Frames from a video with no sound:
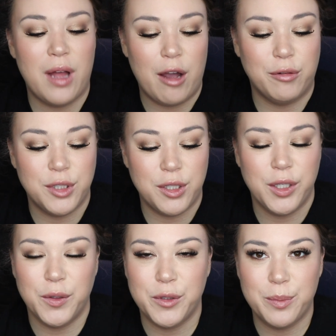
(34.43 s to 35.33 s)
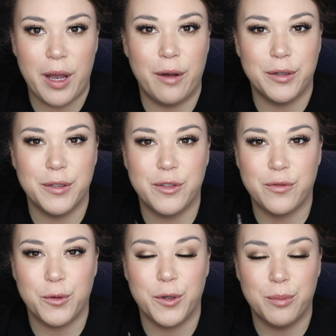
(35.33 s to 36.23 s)
how to use powders
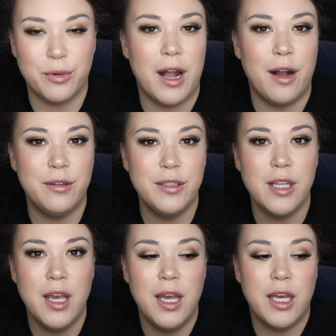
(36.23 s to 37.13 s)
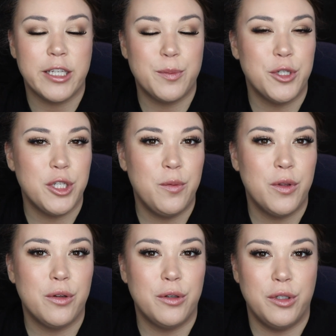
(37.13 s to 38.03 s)
for brows, especially
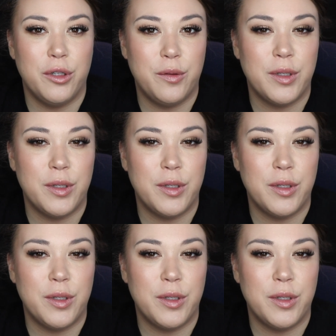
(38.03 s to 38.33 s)
when they're new.